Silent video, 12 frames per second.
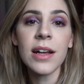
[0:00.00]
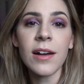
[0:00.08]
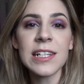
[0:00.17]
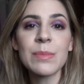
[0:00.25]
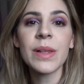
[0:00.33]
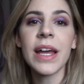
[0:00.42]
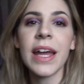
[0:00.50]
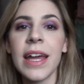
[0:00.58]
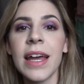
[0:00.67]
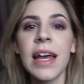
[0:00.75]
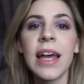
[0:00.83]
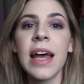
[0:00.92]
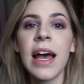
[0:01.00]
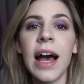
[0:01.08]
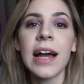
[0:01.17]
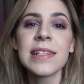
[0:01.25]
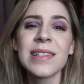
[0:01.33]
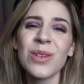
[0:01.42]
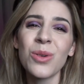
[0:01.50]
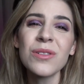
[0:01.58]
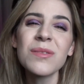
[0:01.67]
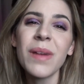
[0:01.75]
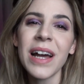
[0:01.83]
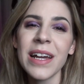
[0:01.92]
cosplay. I
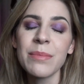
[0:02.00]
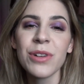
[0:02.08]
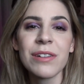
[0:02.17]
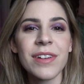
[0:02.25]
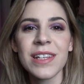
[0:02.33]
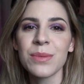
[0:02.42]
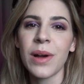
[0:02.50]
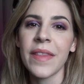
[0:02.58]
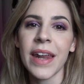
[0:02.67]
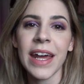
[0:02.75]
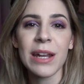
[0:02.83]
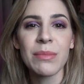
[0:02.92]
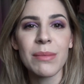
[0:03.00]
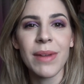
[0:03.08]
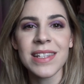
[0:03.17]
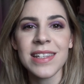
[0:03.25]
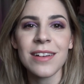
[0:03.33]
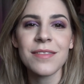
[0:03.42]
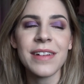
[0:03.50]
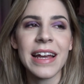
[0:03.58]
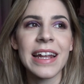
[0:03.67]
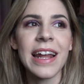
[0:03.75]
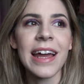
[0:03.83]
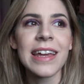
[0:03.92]
sold my previous one that I had made myself
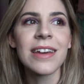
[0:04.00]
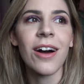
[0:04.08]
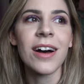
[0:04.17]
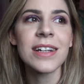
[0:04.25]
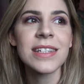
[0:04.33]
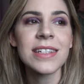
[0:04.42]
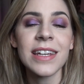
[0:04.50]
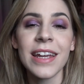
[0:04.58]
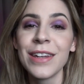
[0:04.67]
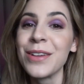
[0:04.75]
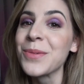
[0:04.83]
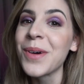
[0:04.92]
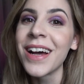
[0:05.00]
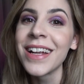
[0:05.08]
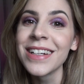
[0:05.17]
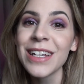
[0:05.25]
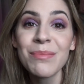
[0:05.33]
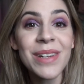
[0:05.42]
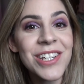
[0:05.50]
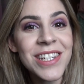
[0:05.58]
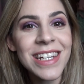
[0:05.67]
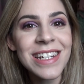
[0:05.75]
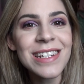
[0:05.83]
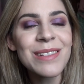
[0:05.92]
and I got a new one
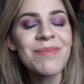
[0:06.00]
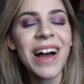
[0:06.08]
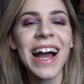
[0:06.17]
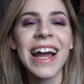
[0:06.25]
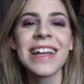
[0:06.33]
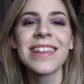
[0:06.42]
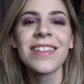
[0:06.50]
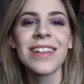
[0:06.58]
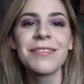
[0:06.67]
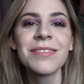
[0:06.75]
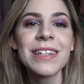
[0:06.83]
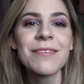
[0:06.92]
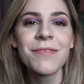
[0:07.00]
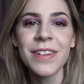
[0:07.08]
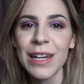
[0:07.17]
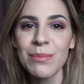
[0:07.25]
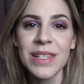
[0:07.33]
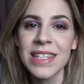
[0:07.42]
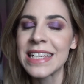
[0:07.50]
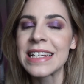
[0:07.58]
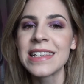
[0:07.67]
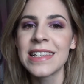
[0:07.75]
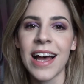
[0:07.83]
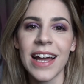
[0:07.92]
commissioned by the lovely VMC
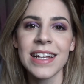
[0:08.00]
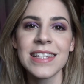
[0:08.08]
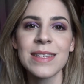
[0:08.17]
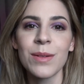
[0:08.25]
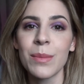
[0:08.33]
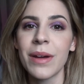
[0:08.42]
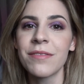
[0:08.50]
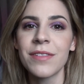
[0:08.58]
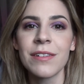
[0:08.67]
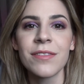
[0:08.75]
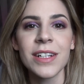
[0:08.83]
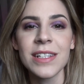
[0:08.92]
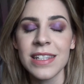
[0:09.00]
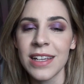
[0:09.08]
Designs, one of my favorite